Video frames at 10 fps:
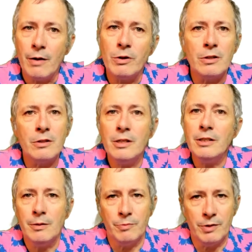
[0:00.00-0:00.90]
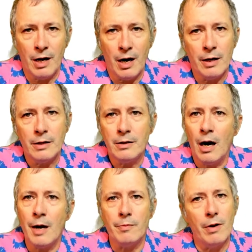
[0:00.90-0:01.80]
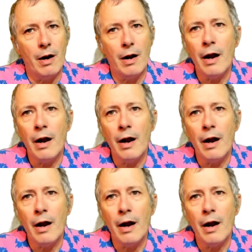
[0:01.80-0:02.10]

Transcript: there was a system guy that typed